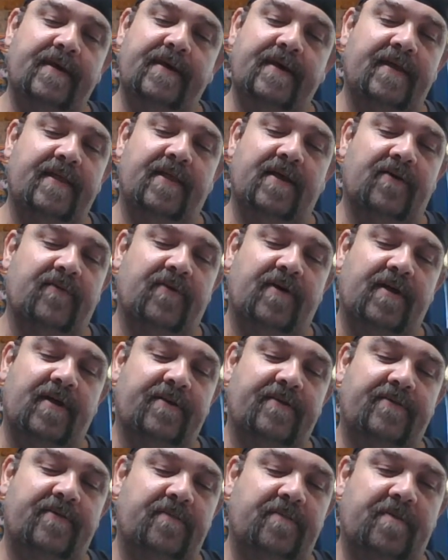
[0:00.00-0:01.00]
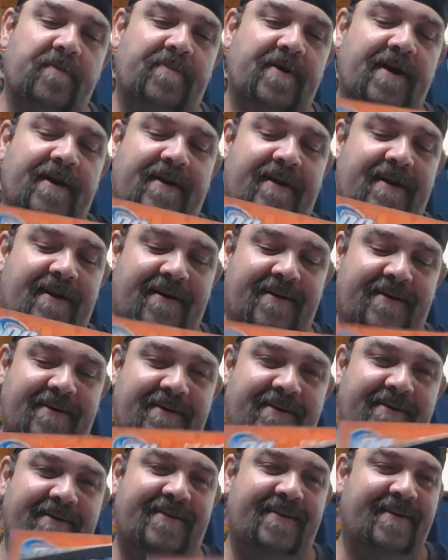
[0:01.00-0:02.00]
I love all the Super Pet
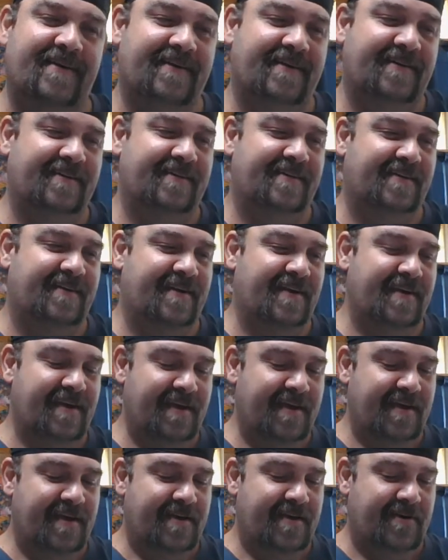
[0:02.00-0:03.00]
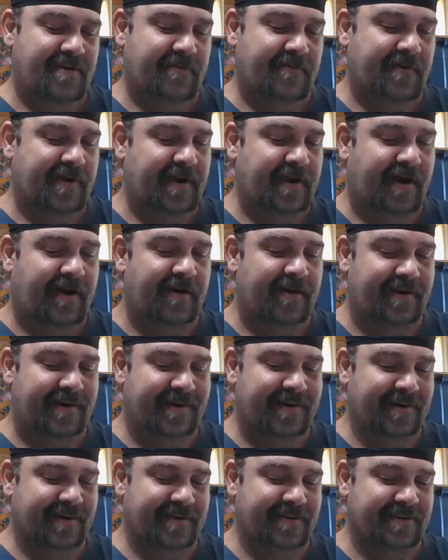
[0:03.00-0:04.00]
characters that when Art
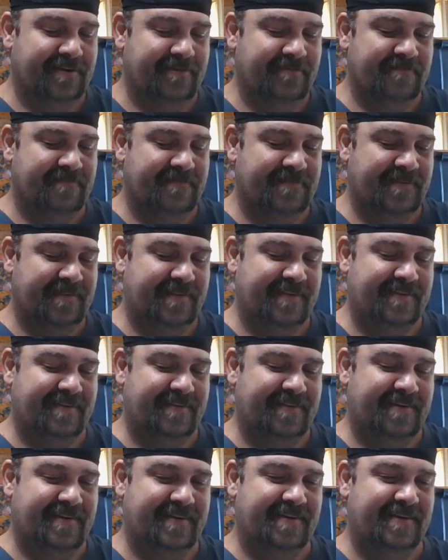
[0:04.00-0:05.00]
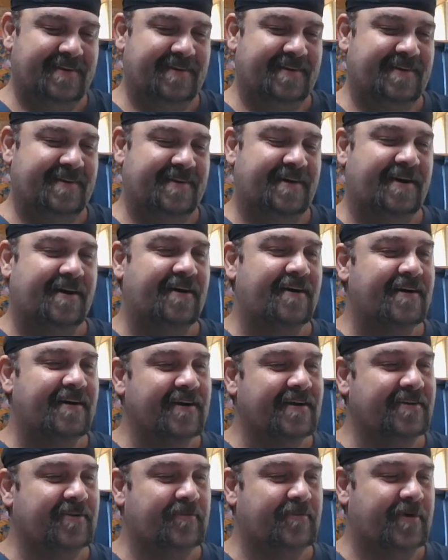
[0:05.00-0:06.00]
does them
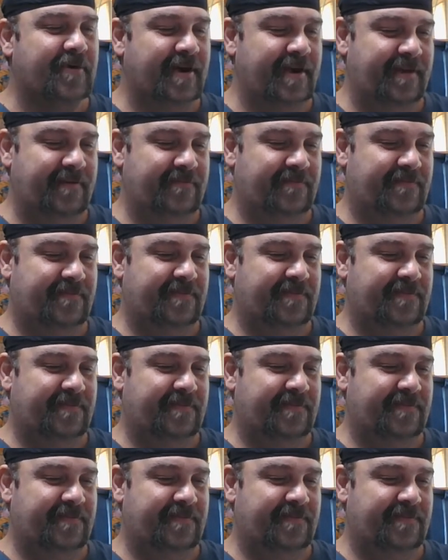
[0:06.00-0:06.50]
right.